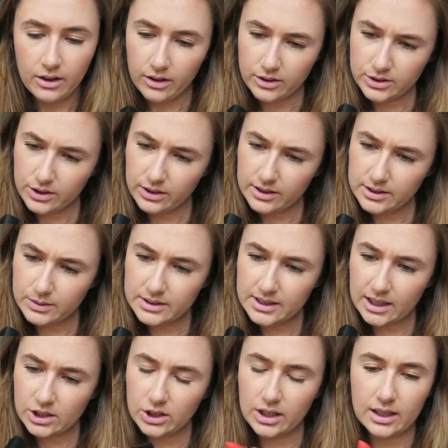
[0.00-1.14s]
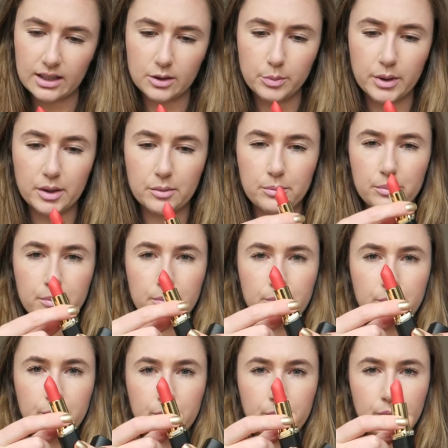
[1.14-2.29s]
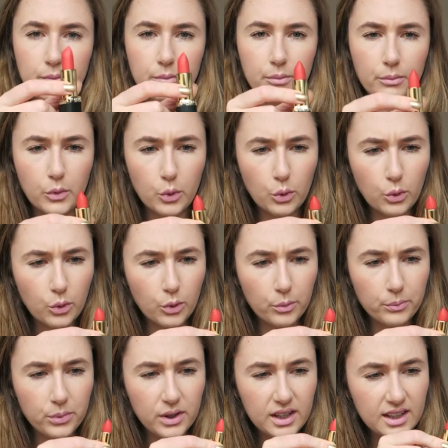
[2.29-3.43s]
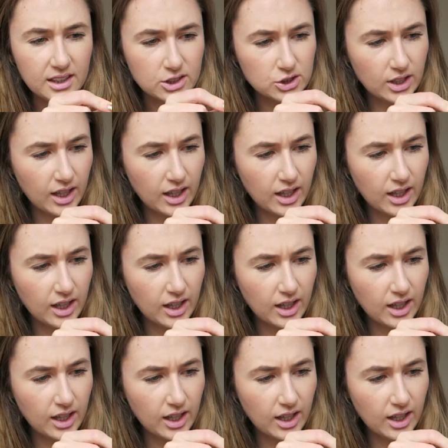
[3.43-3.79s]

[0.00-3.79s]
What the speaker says: Oh, so this one's actually a little bit more peach,